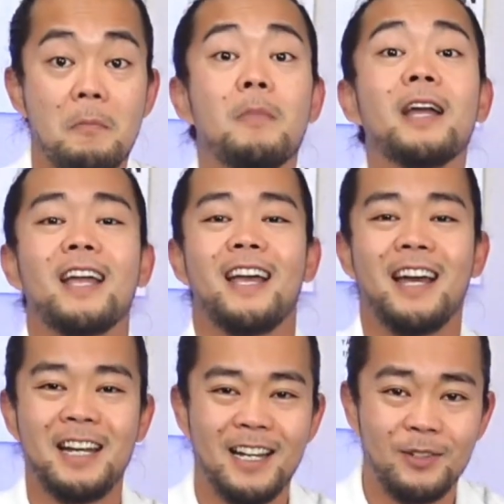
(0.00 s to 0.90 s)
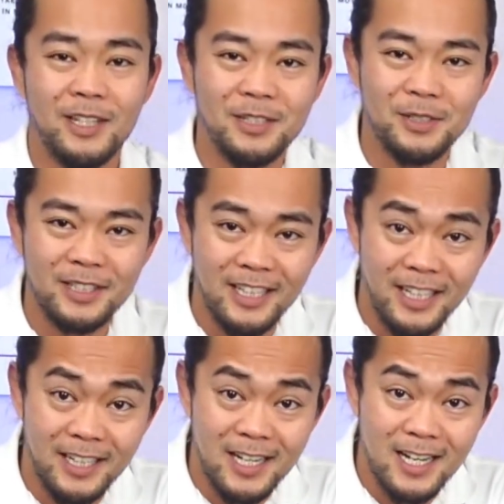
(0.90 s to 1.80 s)
May adlaw na tong
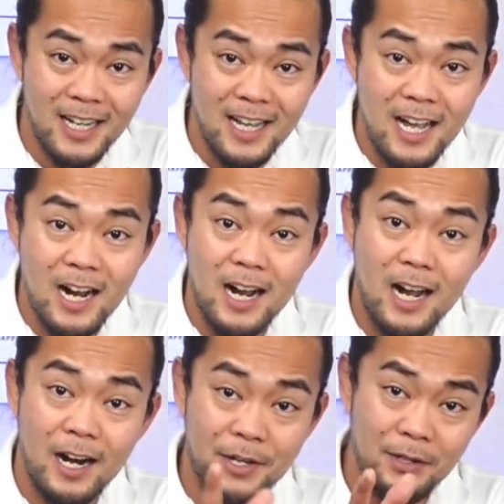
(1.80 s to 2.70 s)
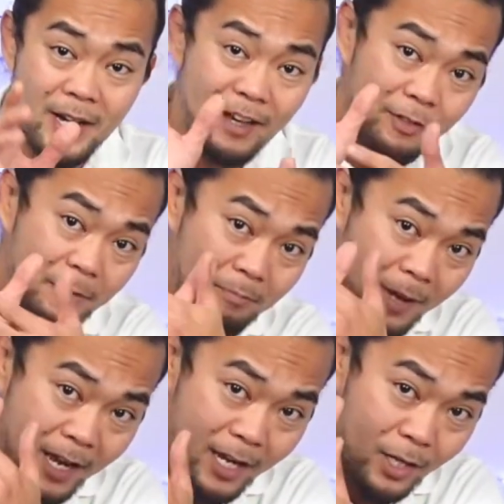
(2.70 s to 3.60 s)
tanan. Are you having
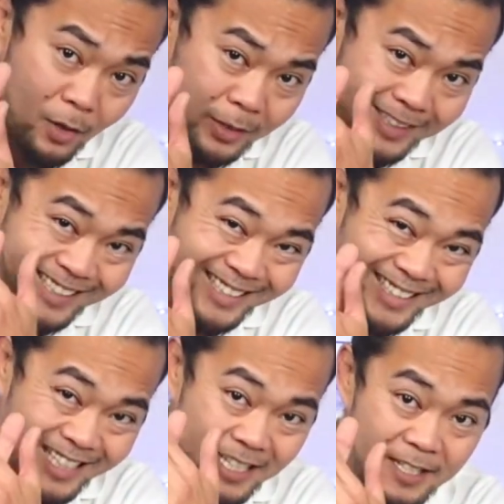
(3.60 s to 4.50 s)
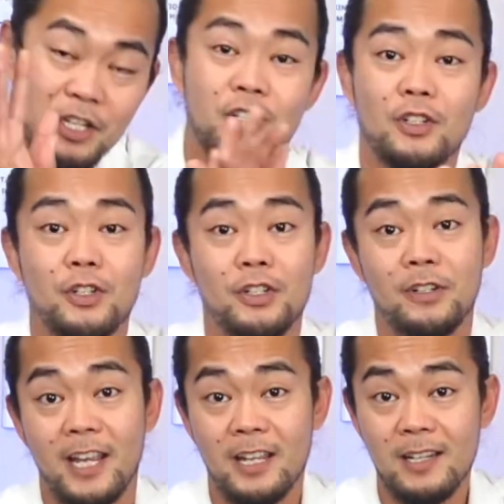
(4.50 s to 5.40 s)
pain or tingling sensation on
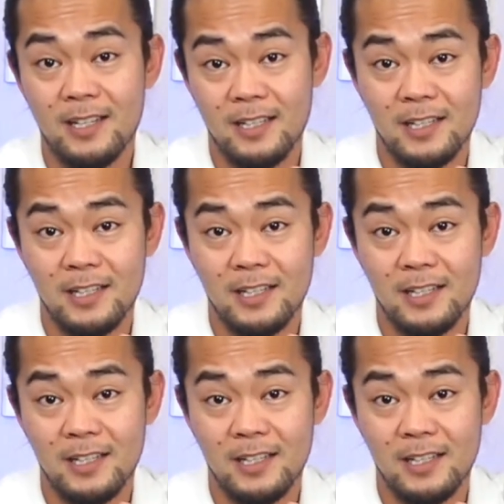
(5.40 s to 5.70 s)
your hand?